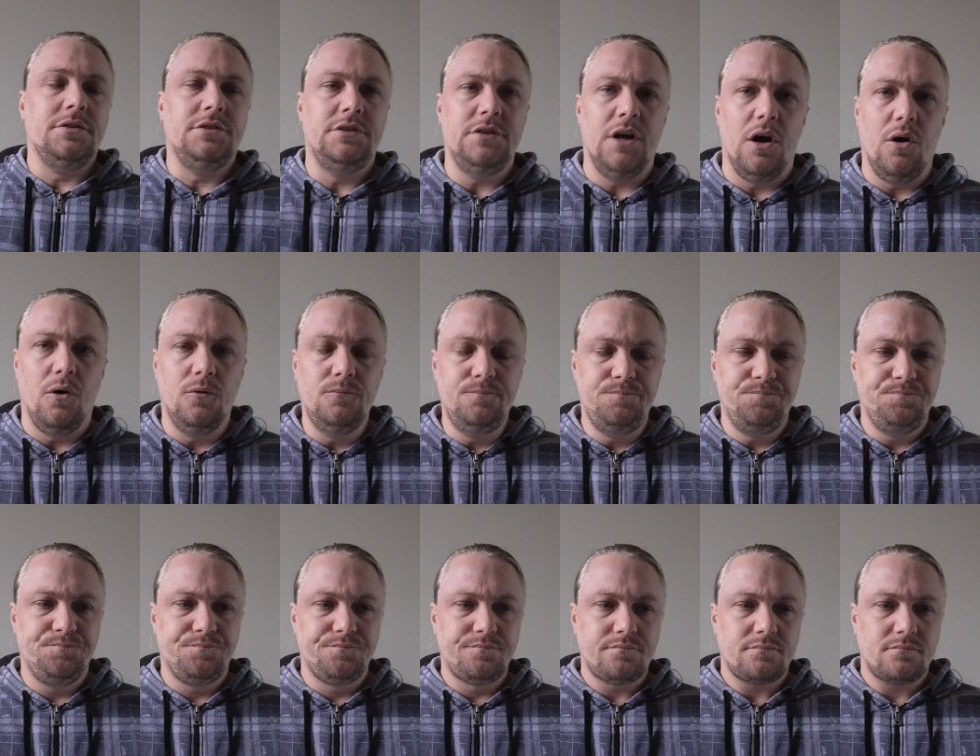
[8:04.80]
So
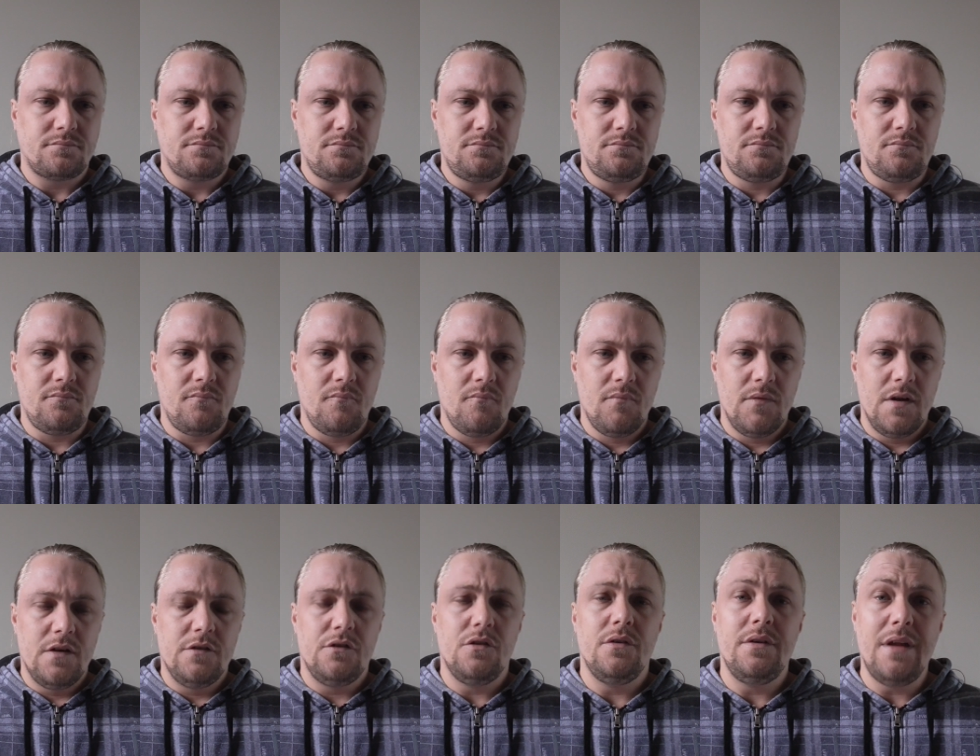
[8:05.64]

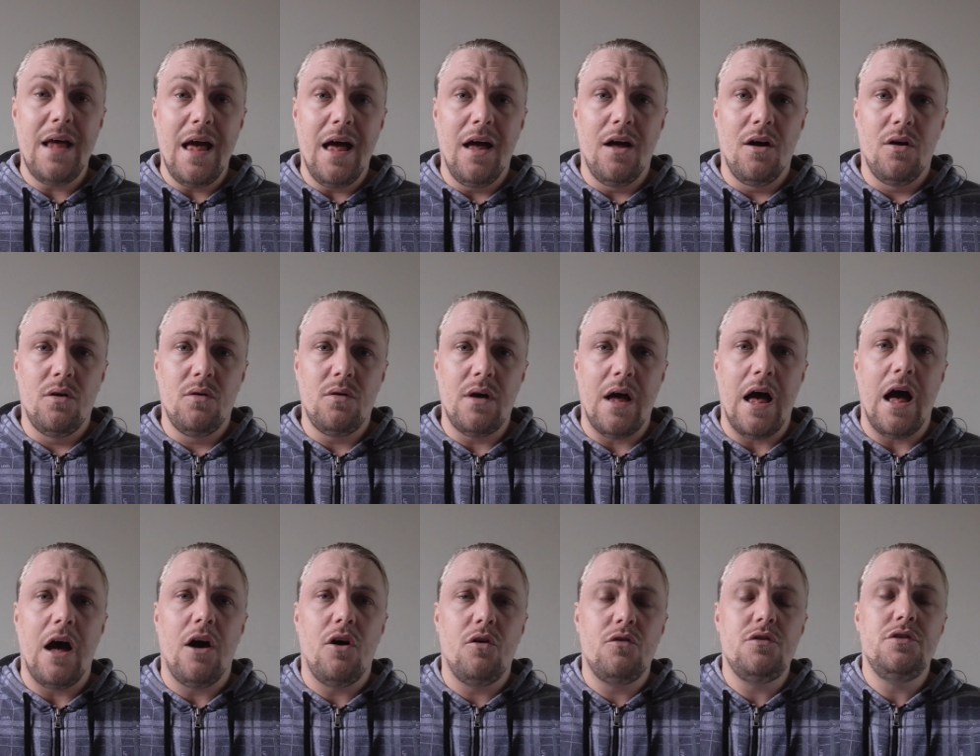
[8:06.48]
now,
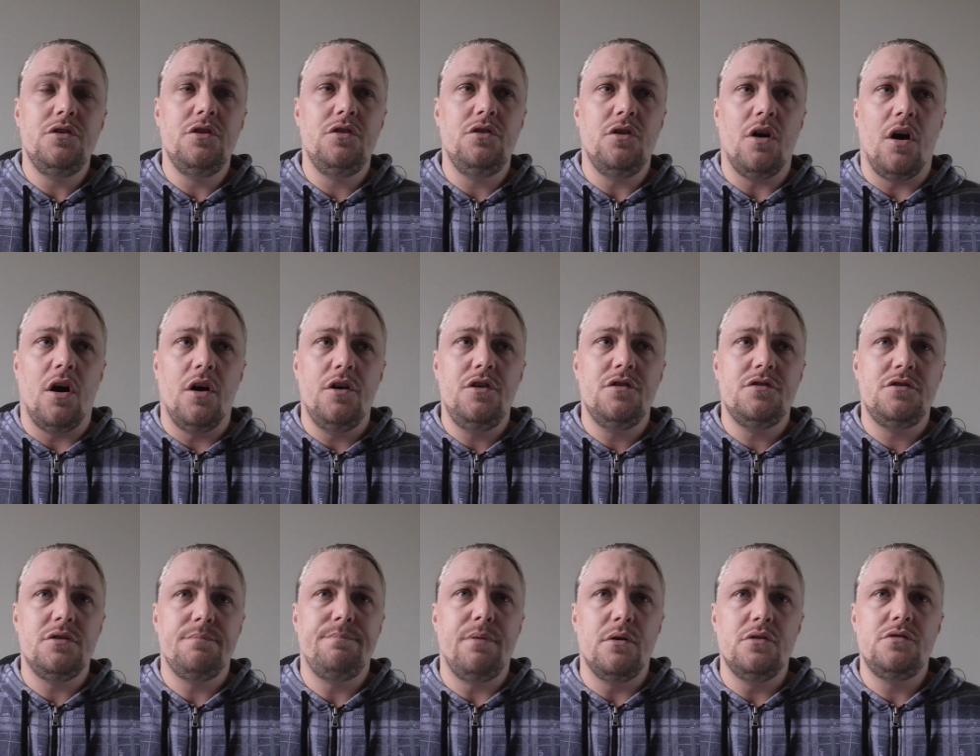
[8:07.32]
how are you
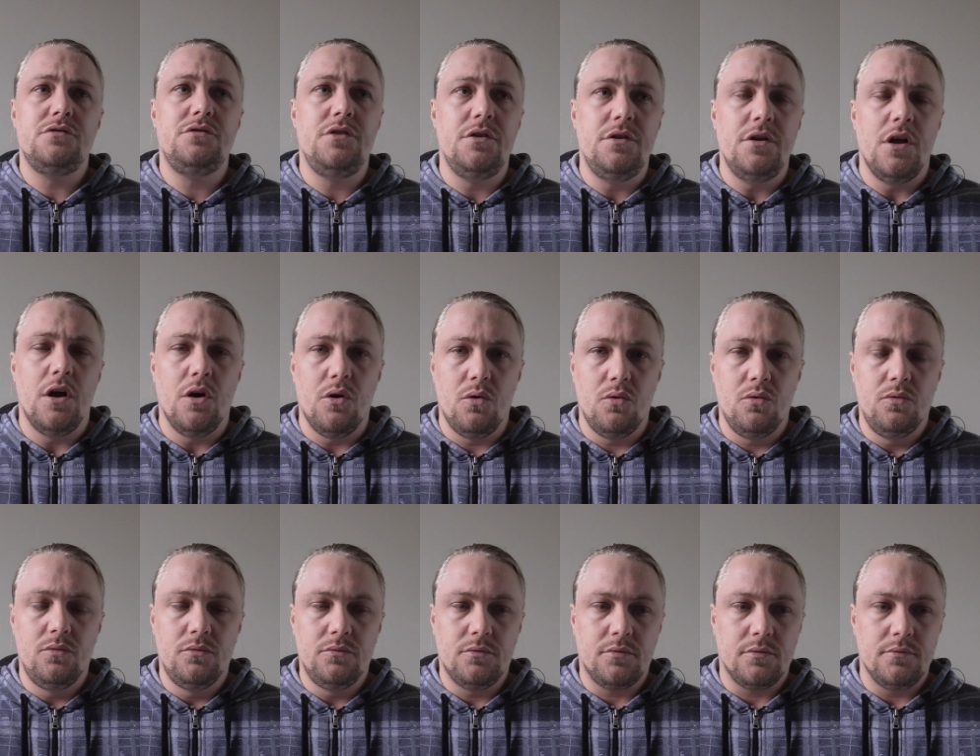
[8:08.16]
supposed to
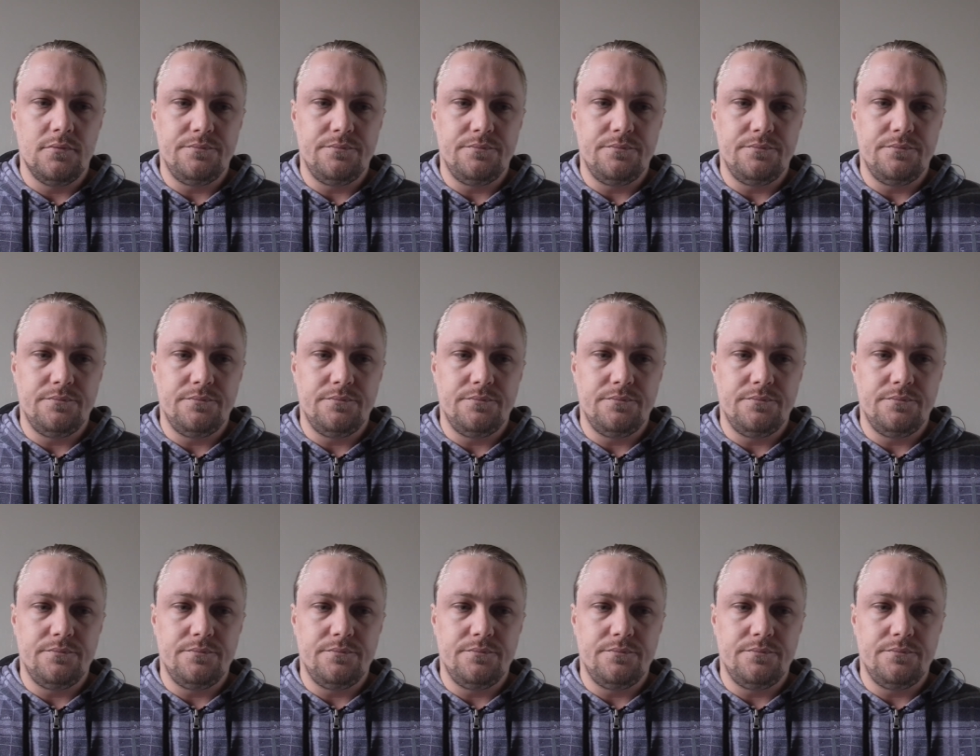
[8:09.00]
know